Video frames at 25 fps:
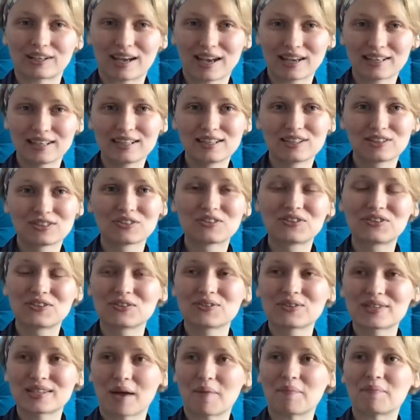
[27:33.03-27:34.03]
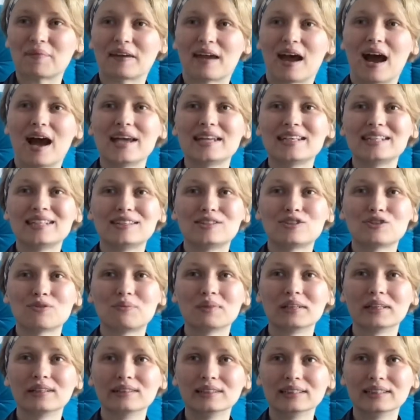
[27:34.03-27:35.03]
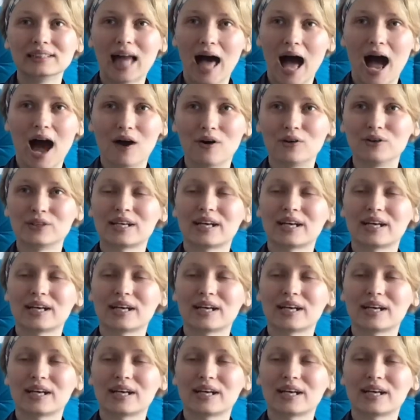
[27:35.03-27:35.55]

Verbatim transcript: I need to do something. I need to be allowed.